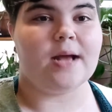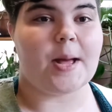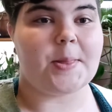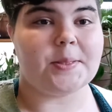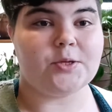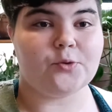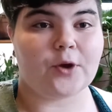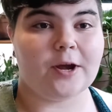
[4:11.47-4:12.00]

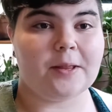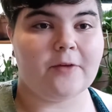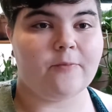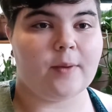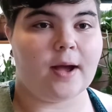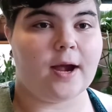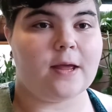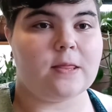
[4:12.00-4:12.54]
and the trail left
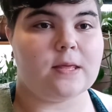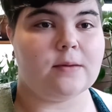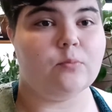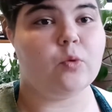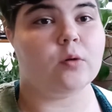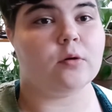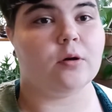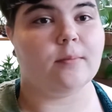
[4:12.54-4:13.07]
behind them
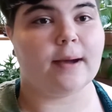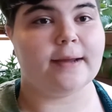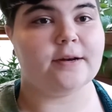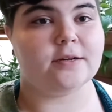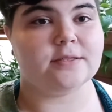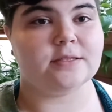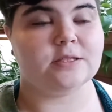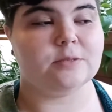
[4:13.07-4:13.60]
were
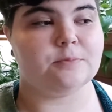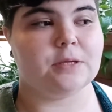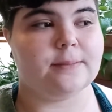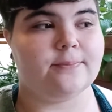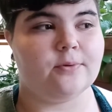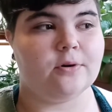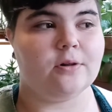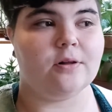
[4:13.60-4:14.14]
reminders to the
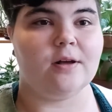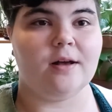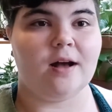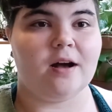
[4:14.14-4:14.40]
people